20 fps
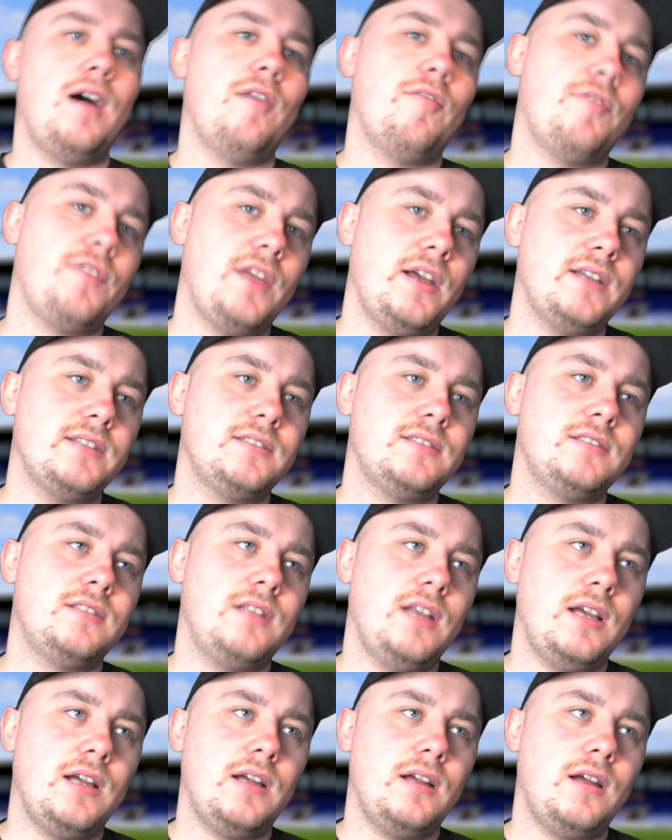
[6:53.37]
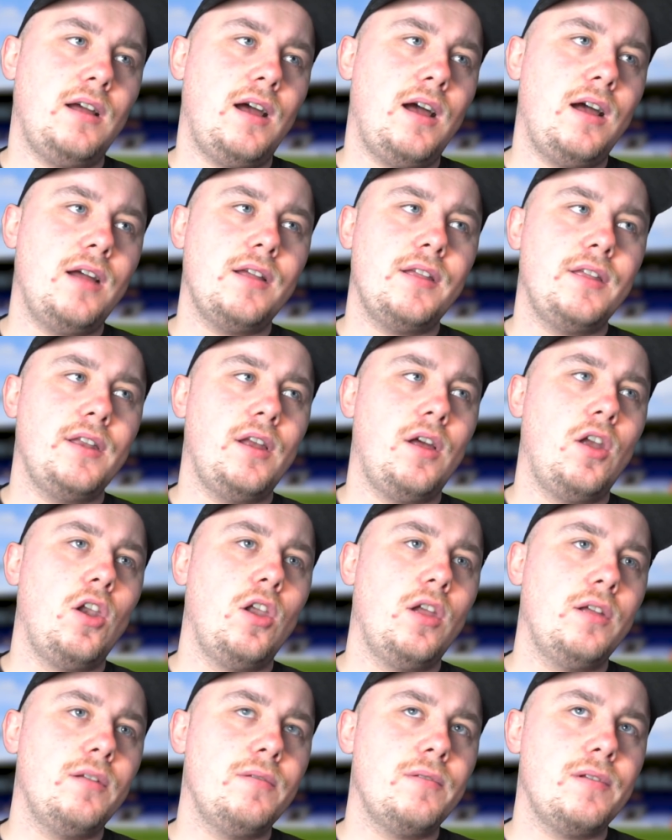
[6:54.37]
I've, that's that. I you
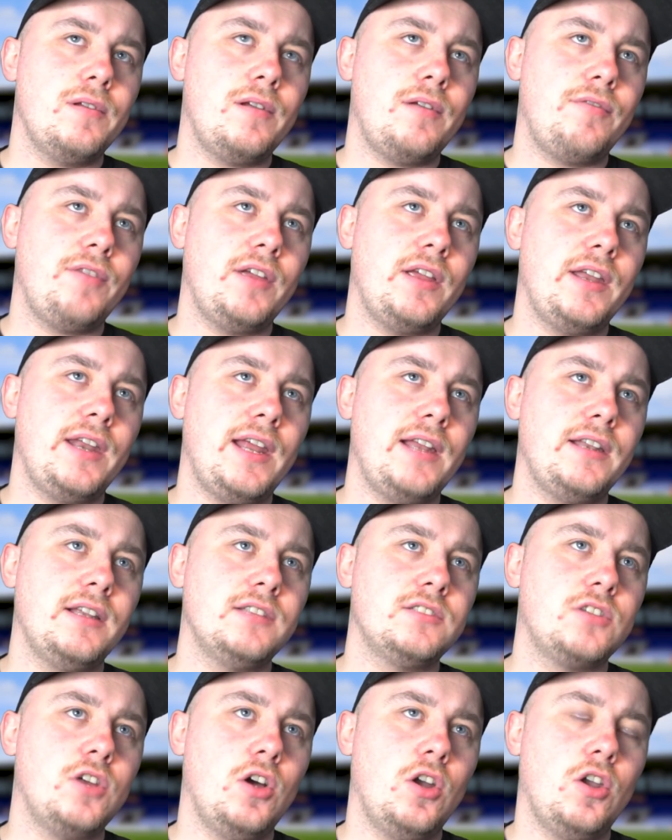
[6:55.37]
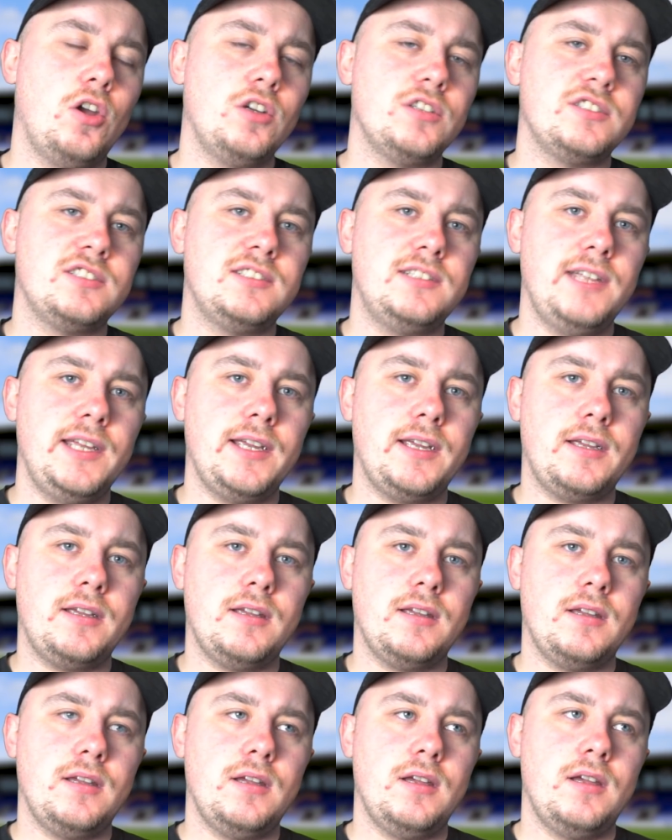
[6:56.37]
know I think Hernandez got a lot of
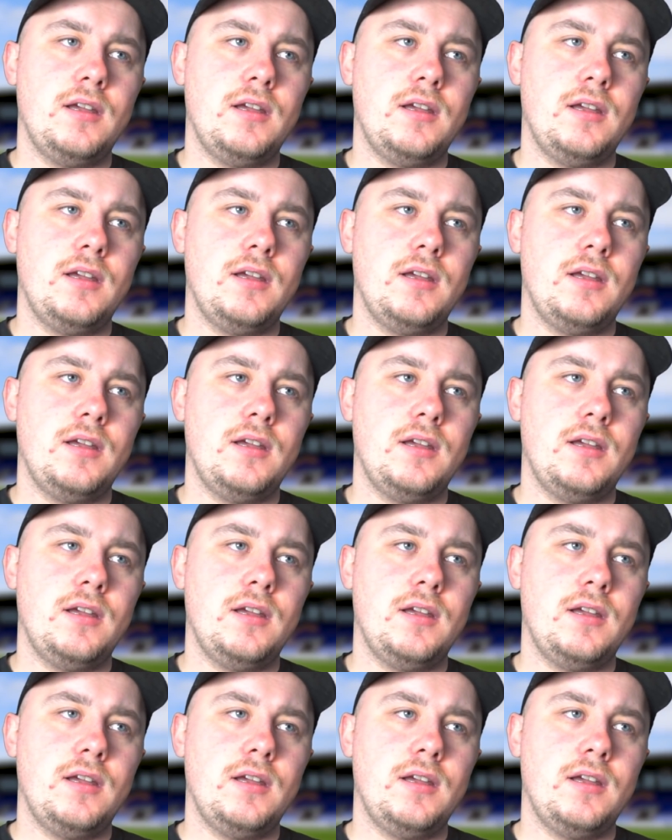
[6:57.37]
stick